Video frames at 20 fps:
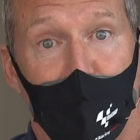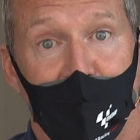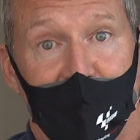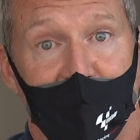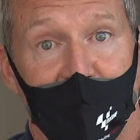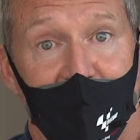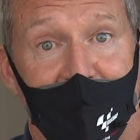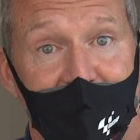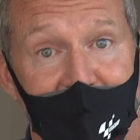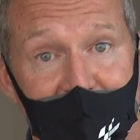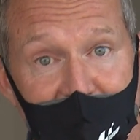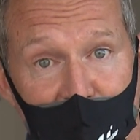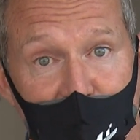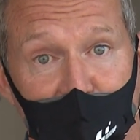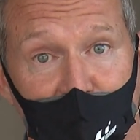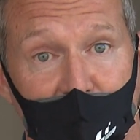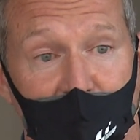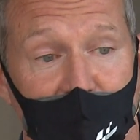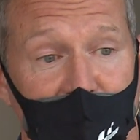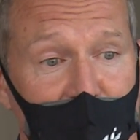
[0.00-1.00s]
But the gear
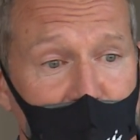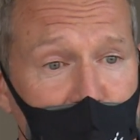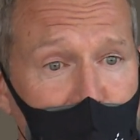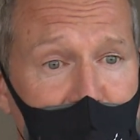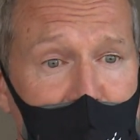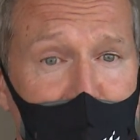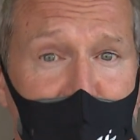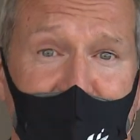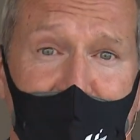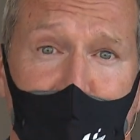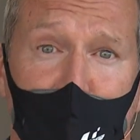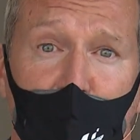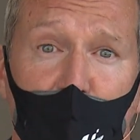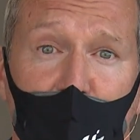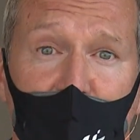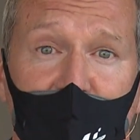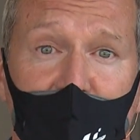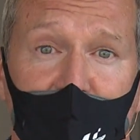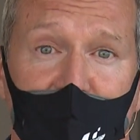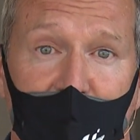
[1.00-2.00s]
drive fuel pumps are
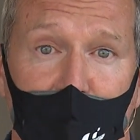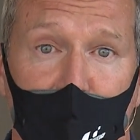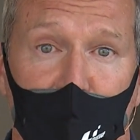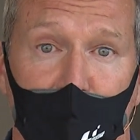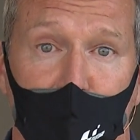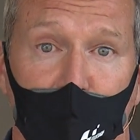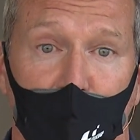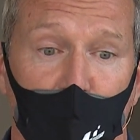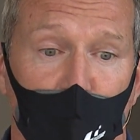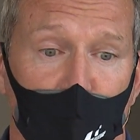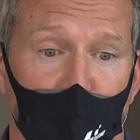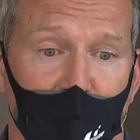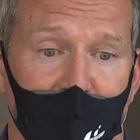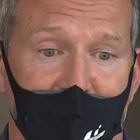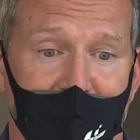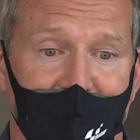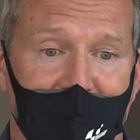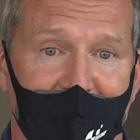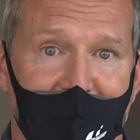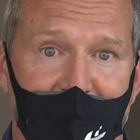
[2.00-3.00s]
more susceptible to
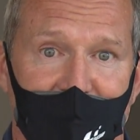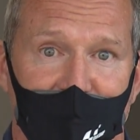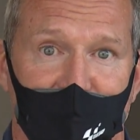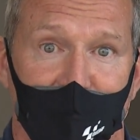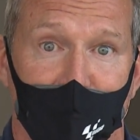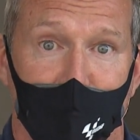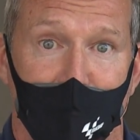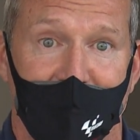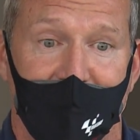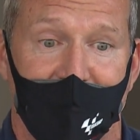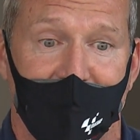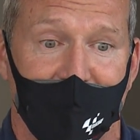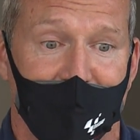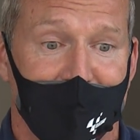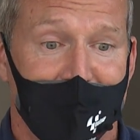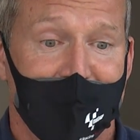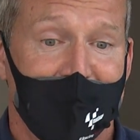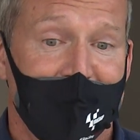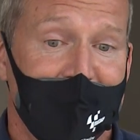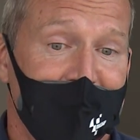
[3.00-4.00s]
the gas, meaning
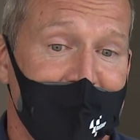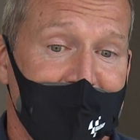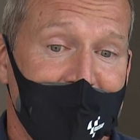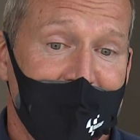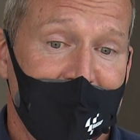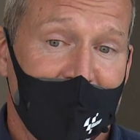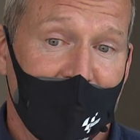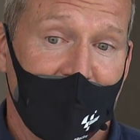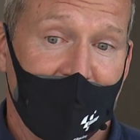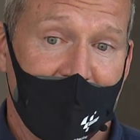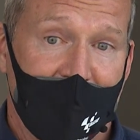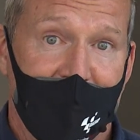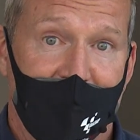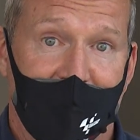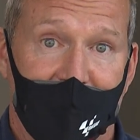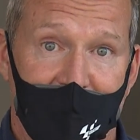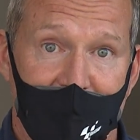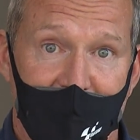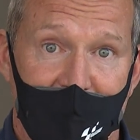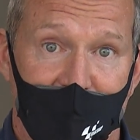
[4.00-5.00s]
they
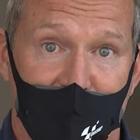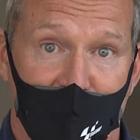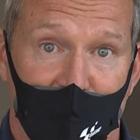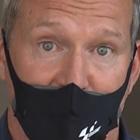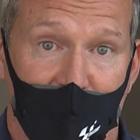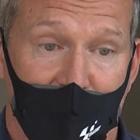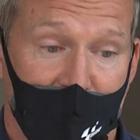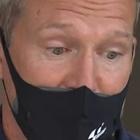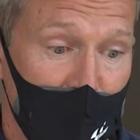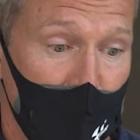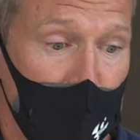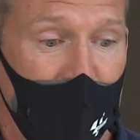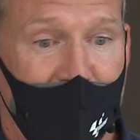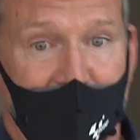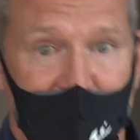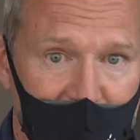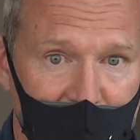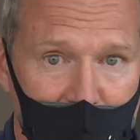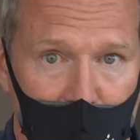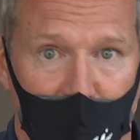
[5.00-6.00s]
can't
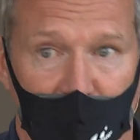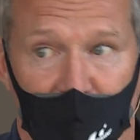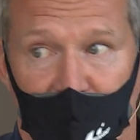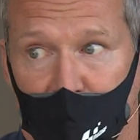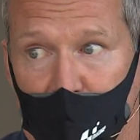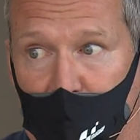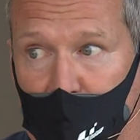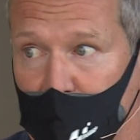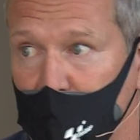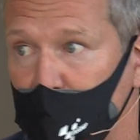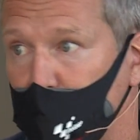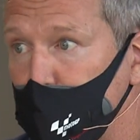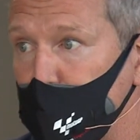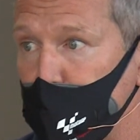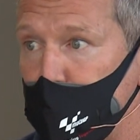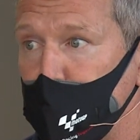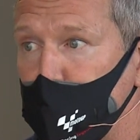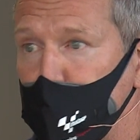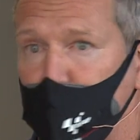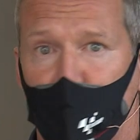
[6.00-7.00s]
pick up the fuel and
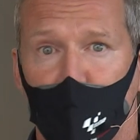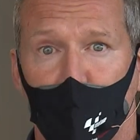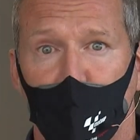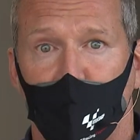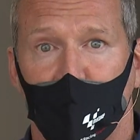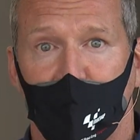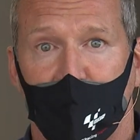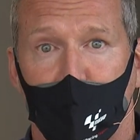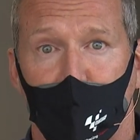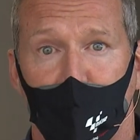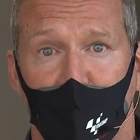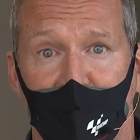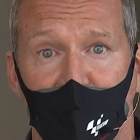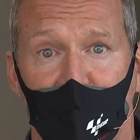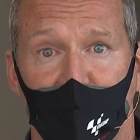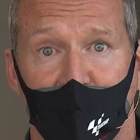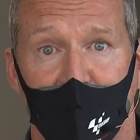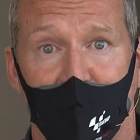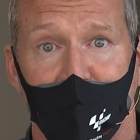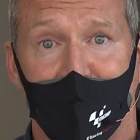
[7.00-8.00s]
produce that
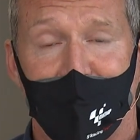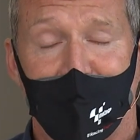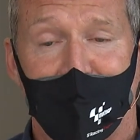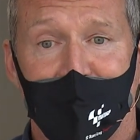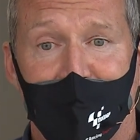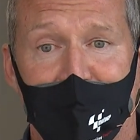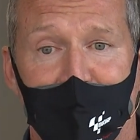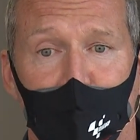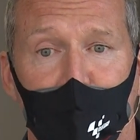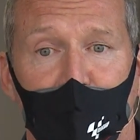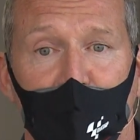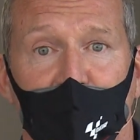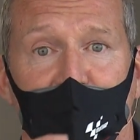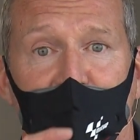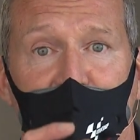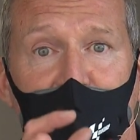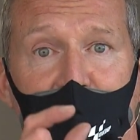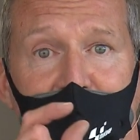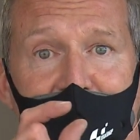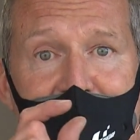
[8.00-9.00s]
pressure because
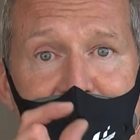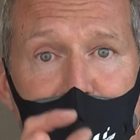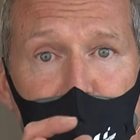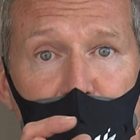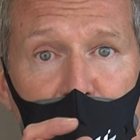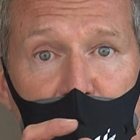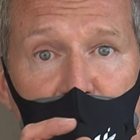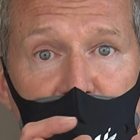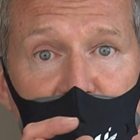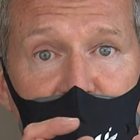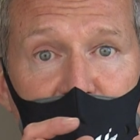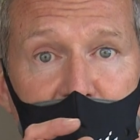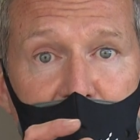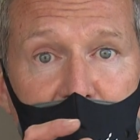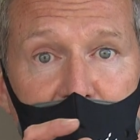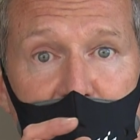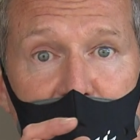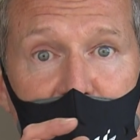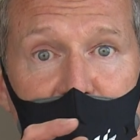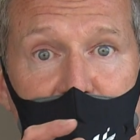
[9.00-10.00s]
it's got air pockets in
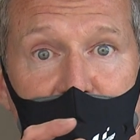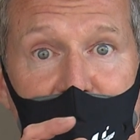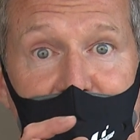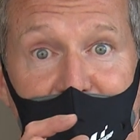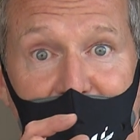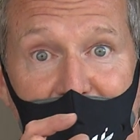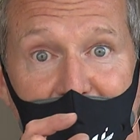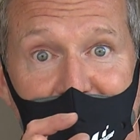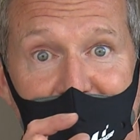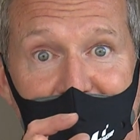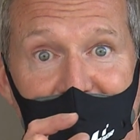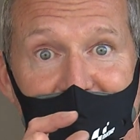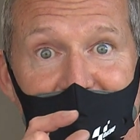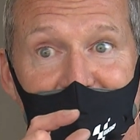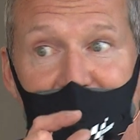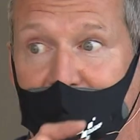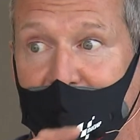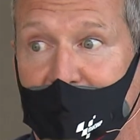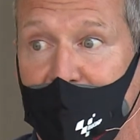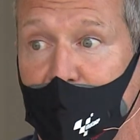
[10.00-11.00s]
it, you know?
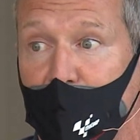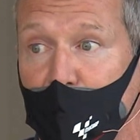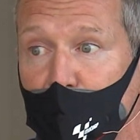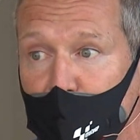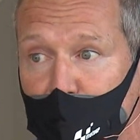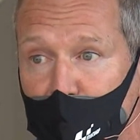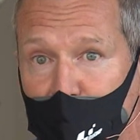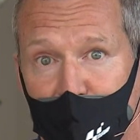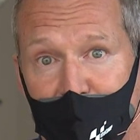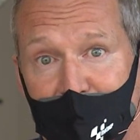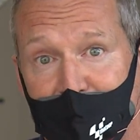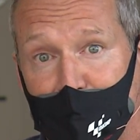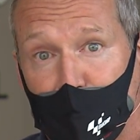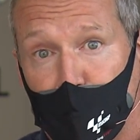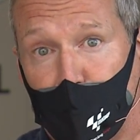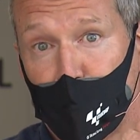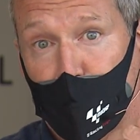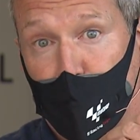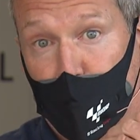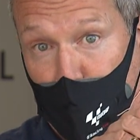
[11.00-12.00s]
So they lose
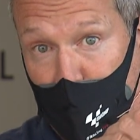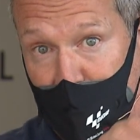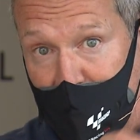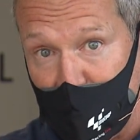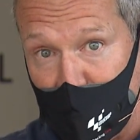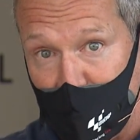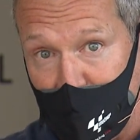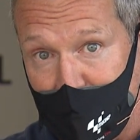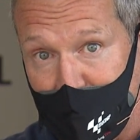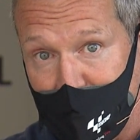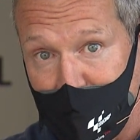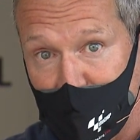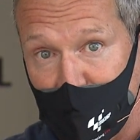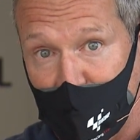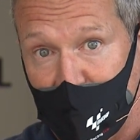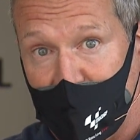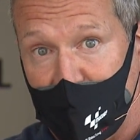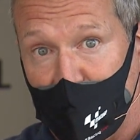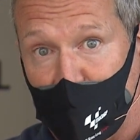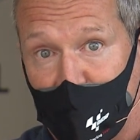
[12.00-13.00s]
pressure
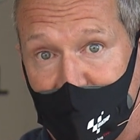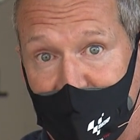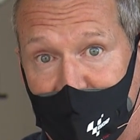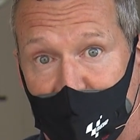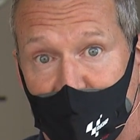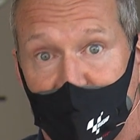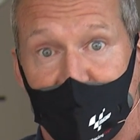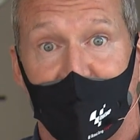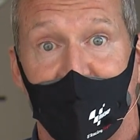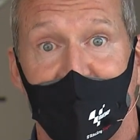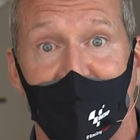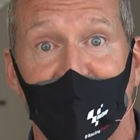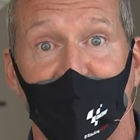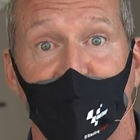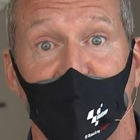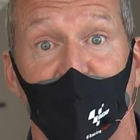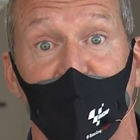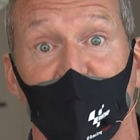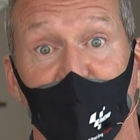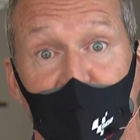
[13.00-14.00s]
to the injectors and the
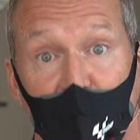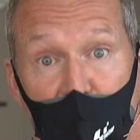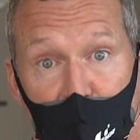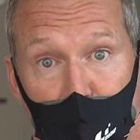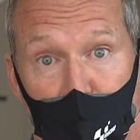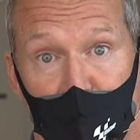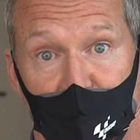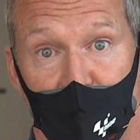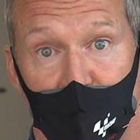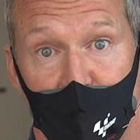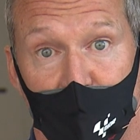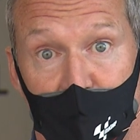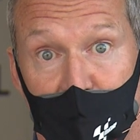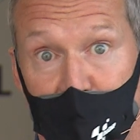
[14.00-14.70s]
engine stops.